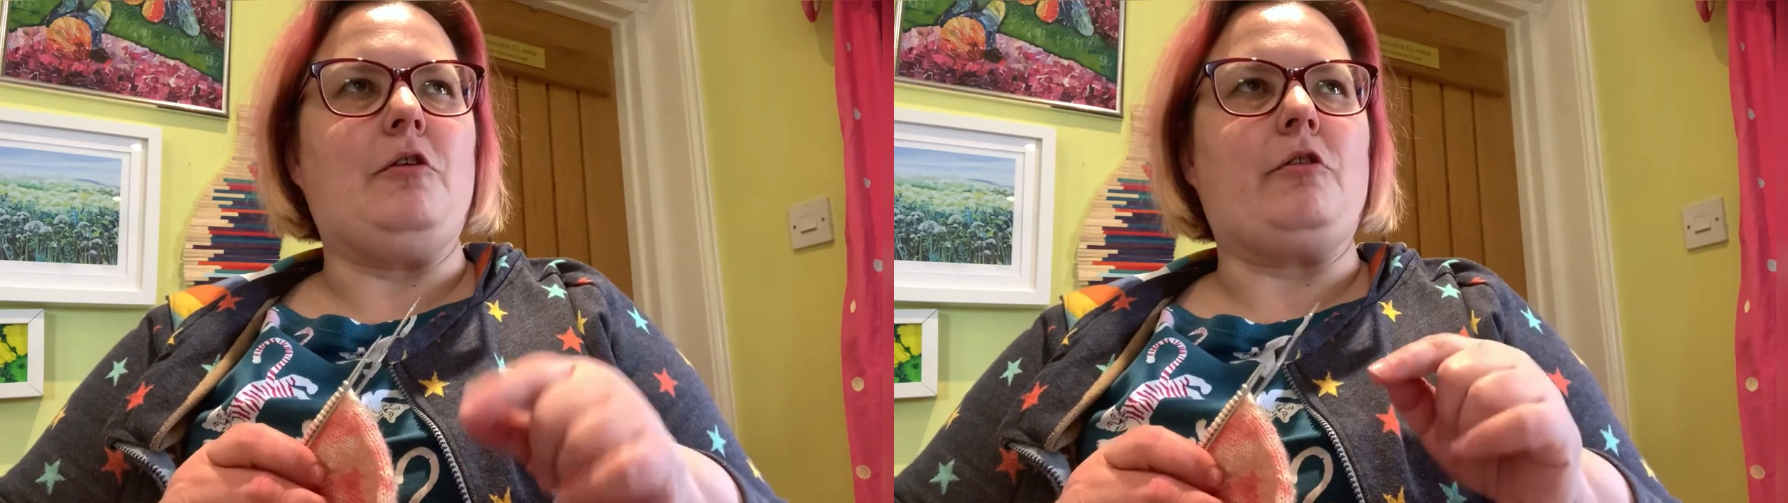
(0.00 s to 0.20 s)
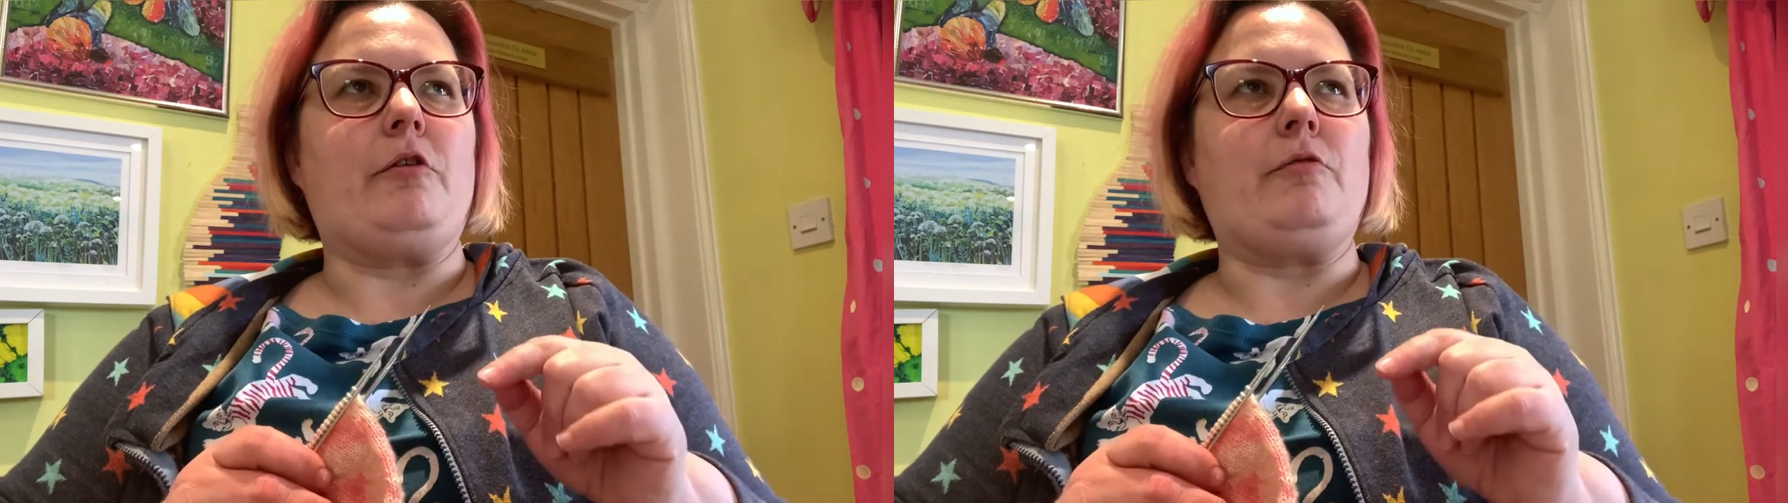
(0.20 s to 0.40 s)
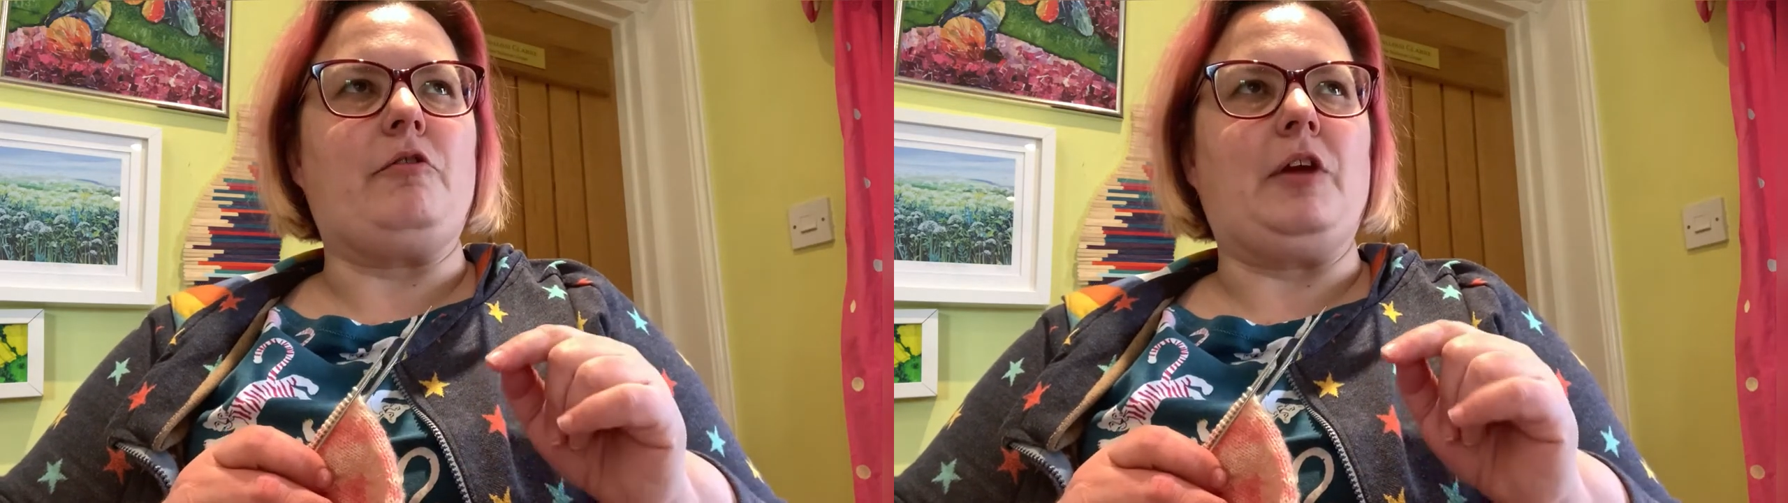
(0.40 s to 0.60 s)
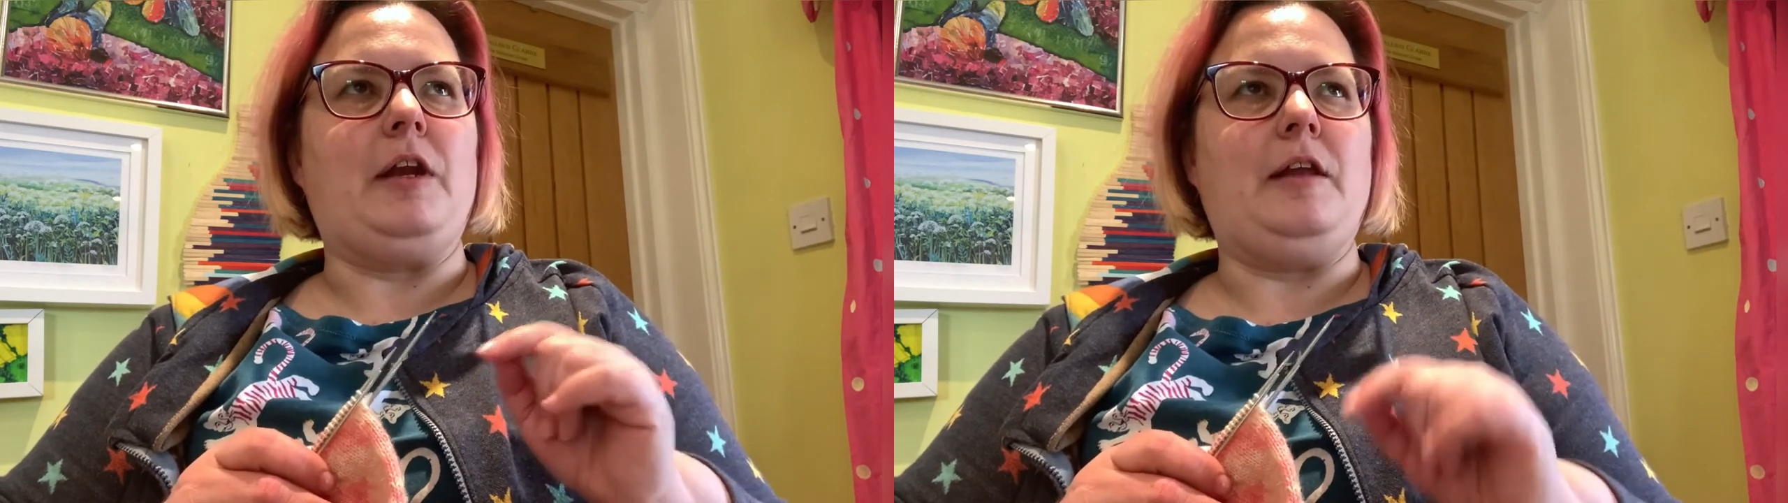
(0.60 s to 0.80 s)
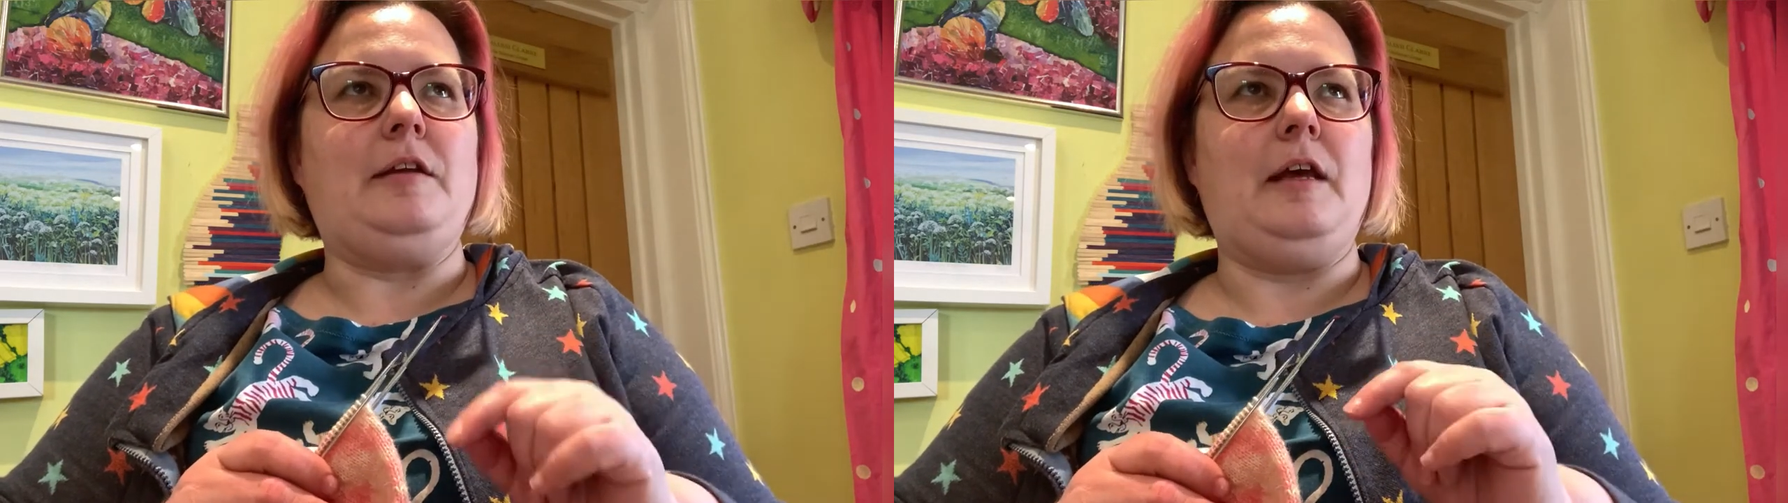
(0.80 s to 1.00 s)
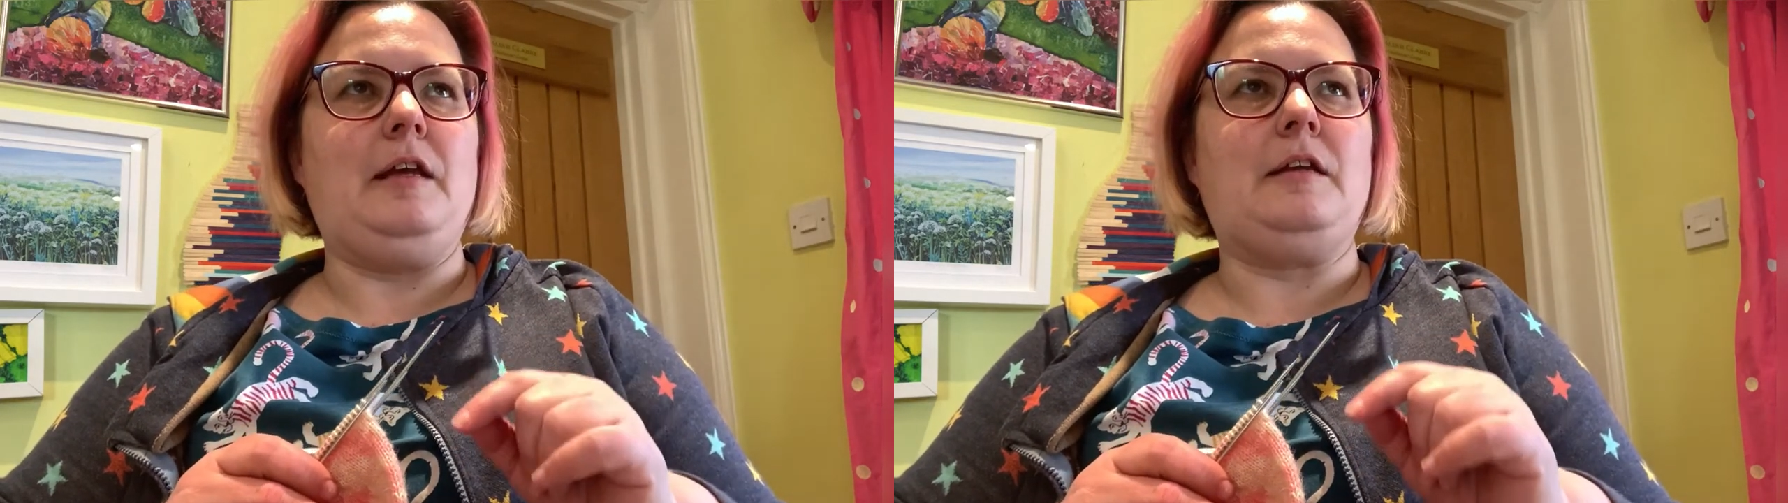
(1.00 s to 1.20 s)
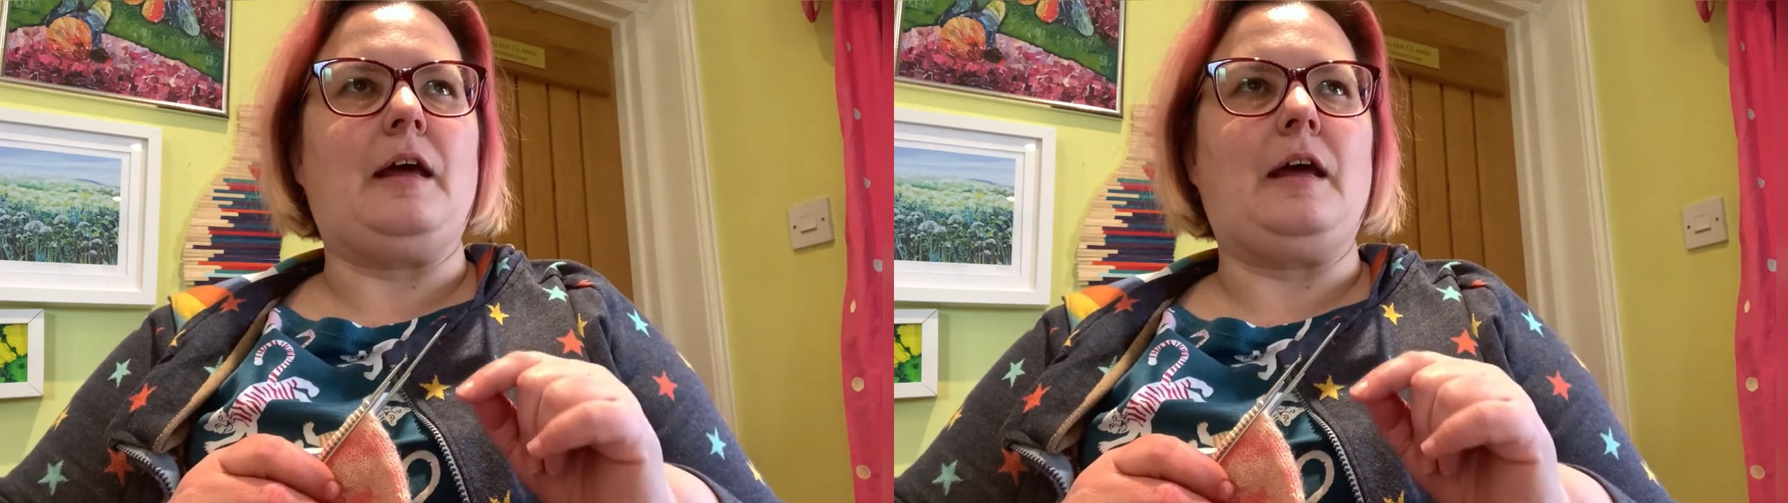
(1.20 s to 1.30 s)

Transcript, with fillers: socks, which I knitted,